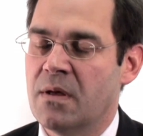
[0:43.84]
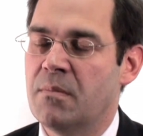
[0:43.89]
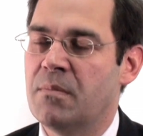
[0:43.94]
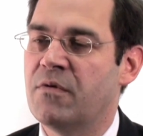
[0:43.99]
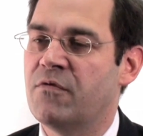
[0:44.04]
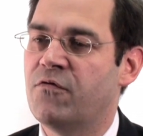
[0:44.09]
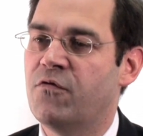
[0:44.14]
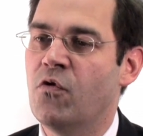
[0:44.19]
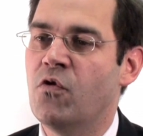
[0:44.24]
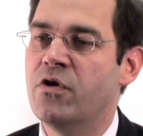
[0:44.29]

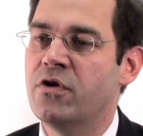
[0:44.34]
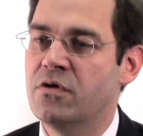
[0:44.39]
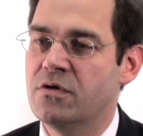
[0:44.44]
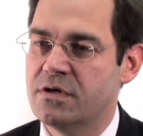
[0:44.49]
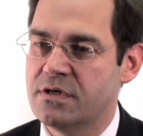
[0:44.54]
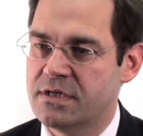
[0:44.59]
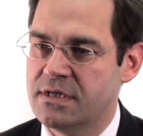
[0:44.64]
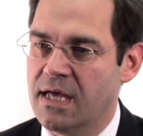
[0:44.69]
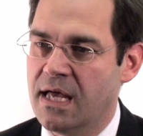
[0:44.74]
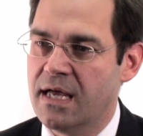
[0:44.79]
Before you
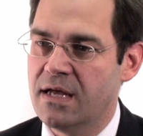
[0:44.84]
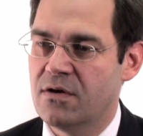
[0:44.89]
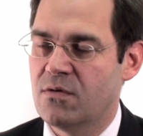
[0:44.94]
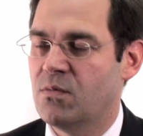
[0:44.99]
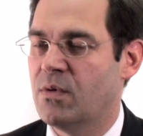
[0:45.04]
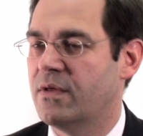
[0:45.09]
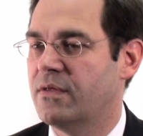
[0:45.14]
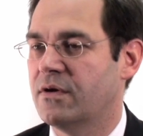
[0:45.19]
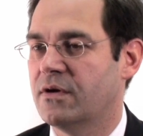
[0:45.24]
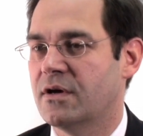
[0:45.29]
decide on
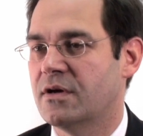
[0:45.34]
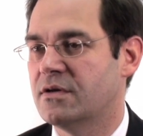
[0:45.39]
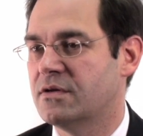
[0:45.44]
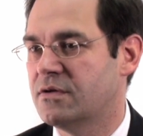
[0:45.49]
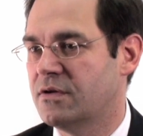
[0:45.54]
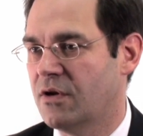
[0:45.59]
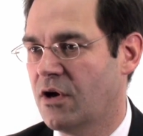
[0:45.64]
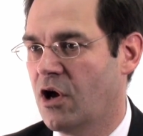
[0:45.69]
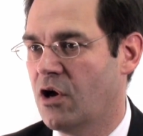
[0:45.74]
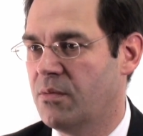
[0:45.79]
whether you're going
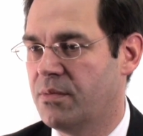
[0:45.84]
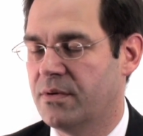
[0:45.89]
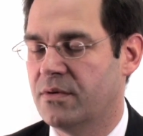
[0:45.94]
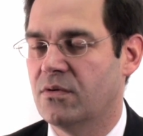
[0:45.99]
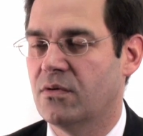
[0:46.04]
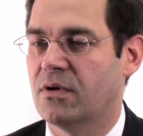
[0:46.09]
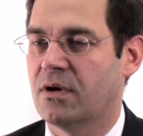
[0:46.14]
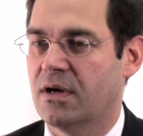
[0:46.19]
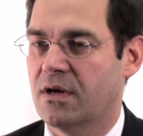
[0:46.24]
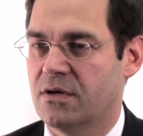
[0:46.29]
to do open
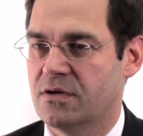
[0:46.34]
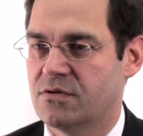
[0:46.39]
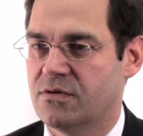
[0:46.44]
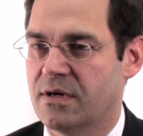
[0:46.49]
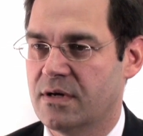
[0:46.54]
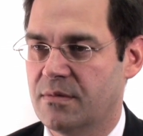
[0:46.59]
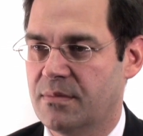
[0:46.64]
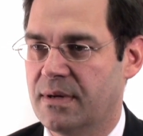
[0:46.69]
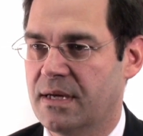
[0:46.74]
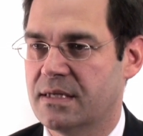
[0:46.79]
or closed
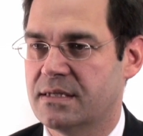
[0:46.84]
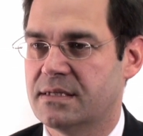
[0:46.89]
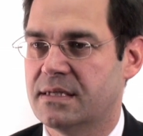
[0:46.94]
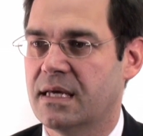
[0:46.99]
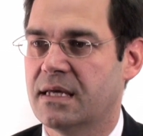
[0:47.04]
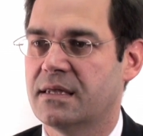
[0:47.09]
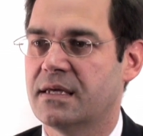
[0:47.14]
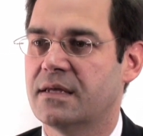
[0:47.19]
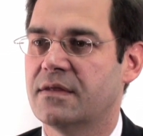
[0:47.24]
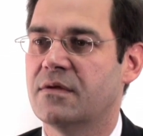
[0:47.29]
rhinoplasty,
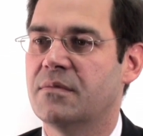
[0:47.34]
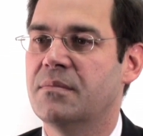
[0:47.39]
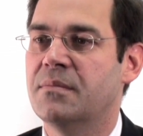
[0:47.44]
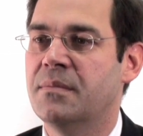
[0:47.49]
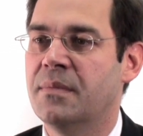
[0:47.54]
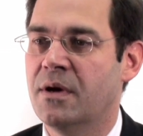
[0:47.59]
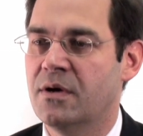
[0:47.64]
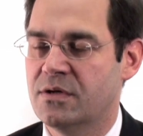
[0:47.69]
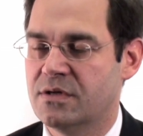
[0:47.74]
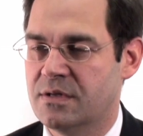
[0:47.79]
I think the
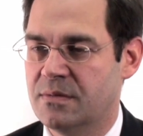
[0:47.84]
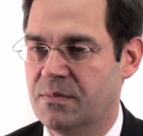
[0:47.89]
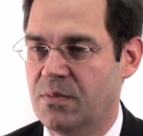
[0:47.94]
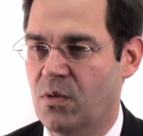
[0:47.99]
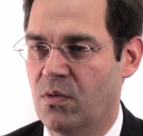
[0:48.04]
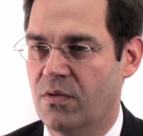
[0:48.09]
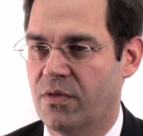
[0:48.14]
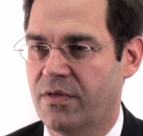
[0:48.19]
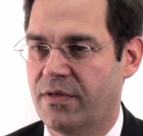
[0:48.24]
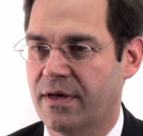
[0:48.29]
most
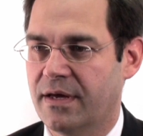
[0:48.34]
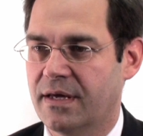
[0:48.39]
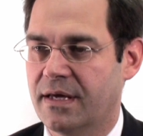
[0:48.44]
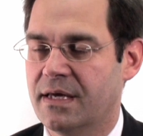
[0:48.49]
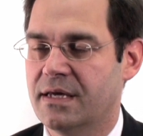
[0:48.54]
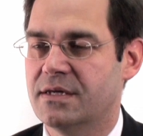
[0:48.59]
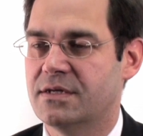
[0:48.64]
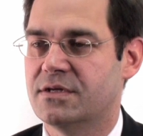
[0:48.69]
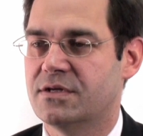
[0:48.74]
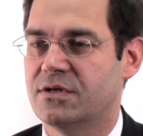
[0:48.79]
important thing
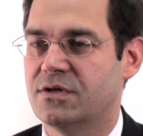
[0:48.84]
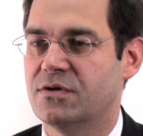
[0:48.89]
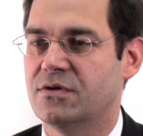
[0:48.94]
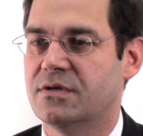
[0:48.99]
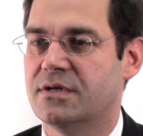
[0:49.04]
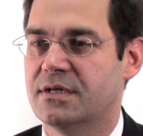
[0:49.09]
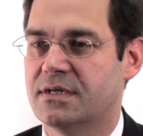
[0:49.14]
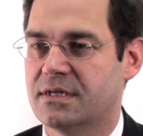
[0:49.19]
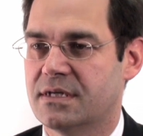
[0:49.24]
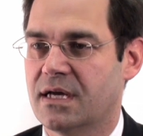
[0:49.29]
is to
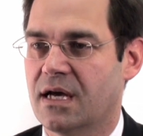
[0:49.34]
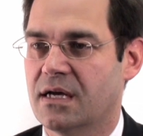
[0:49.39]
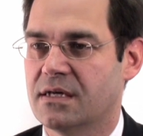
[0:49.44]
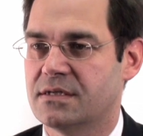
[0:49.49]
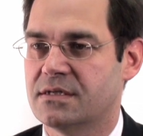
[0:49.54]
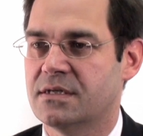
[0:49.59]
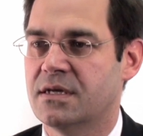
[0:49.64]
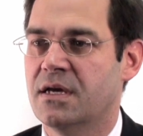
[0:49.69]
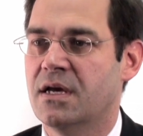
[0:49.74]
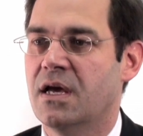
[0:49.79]

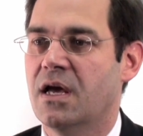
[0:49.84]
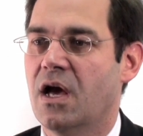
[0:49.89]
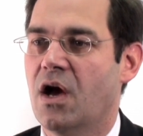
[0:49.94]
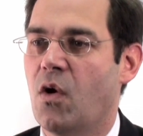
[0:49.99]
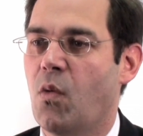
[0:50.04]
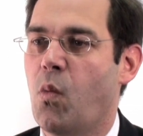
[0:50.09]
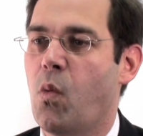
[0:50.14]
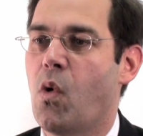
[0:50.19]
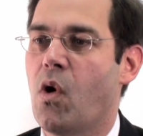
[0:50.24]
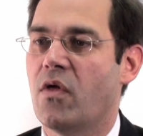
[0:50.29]
discuss
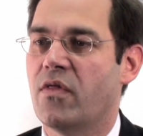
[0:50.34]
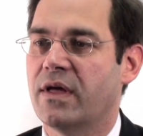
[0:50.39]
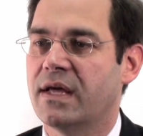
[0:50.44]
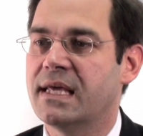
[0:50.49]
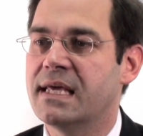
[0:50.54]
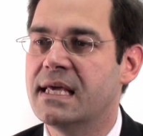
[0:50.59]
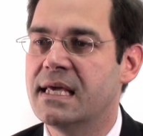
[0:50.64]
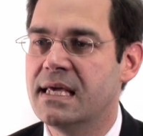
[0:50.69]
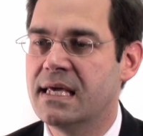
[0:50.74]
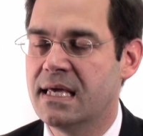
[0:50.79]
what the
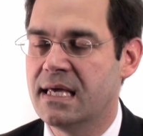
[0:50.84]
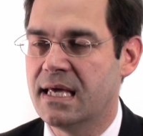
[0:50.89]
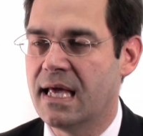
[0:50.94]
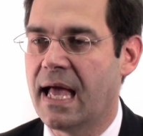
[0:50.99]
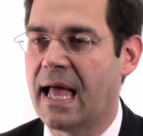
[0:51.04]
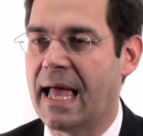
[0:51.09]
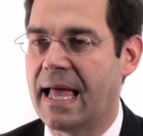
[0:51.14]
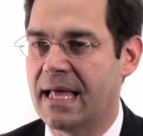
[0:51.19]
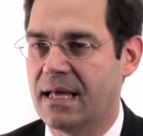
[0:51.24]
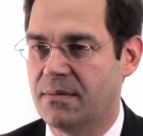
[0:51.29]
key
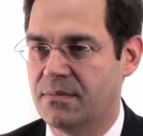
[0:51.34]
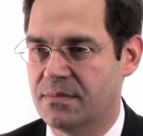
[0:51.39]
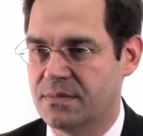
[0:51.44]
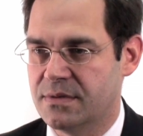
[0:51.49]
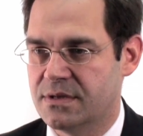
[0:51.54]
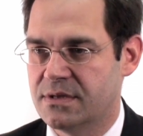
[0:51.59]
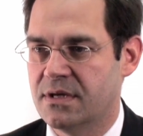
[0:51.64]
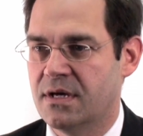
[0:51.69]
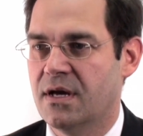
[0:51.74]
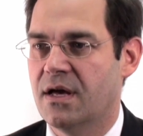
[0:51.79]

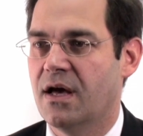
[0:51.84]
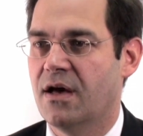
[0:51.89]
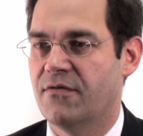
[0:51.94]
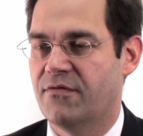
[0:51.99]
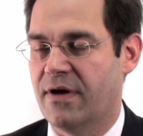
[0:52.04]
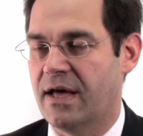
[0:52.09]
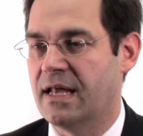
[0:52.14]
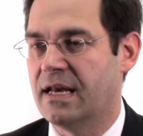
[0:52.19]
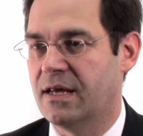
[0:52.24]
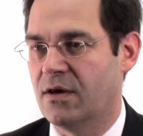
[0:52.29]
aims of
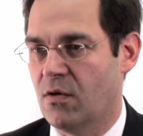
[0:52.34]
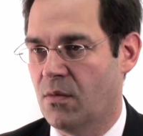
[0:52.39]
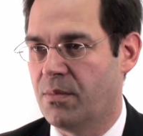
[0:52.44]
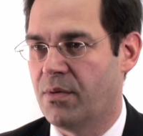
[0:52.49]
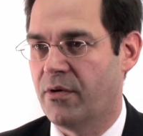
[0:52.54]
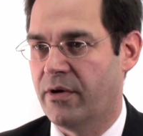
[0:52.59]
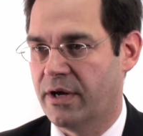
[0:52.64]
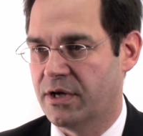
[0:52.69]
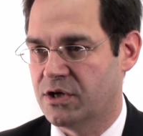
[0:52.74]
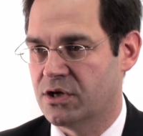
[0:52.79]
any
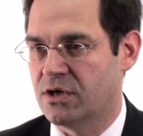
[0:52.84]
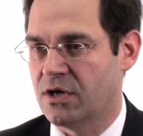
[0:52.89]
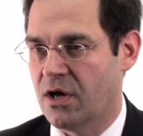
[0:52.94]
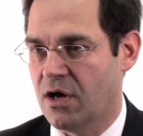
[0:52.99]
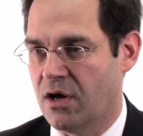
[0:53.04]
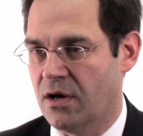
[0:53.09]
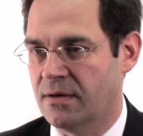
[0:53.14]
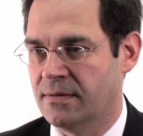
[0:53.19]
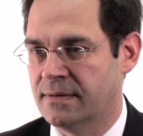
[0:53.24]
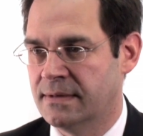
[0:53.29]
operation
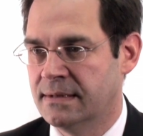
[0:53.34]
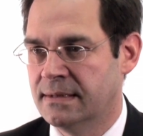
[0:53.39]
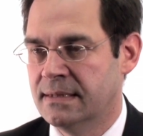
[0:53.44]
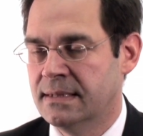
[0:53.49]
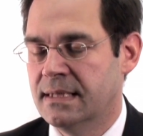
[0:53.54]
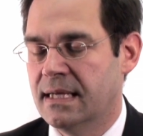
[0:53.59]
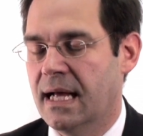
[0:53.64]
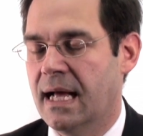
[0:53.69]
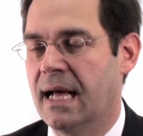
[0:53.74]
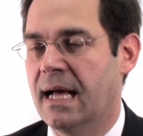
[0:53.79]
are.
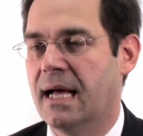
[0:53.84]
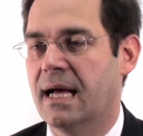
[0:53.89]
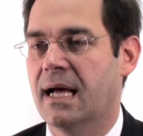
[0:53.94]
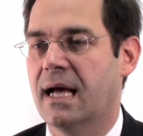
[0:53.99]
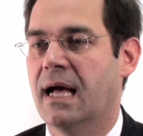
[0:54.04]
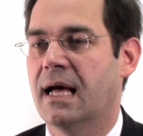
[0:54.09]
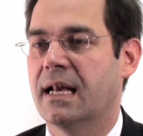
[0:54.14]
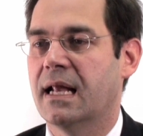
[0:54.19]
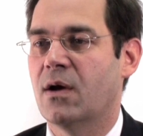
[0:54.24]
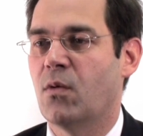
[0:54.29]

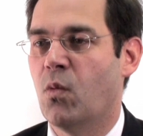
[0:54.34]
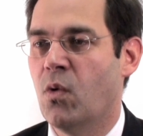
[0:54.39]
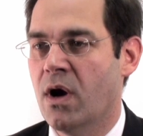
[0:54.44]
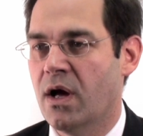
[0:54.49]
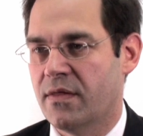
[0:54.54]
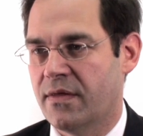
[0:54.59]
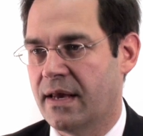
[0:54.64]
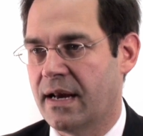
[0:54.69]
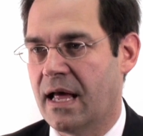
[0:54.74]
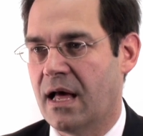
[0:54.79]
And I
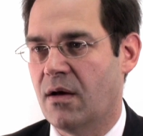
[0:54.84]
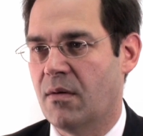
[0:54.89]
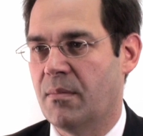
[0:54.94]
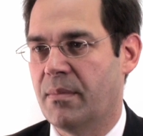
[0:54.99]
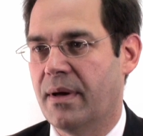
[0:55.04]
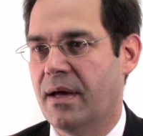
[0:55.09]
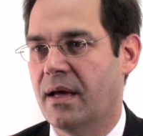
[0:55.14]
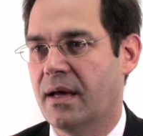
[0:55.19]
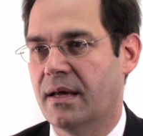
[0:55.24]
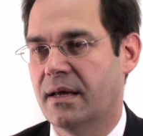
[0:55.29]
work that out
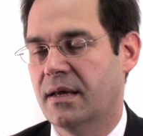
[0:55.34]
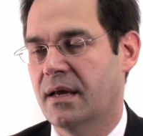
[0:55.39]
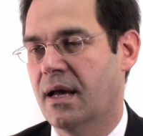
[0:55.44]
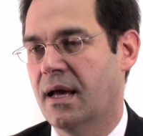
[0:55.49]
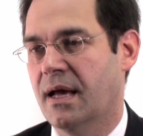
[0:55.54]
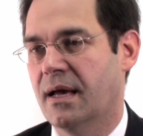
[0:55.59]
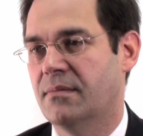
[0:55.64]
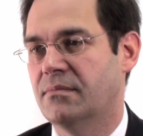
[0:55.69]
by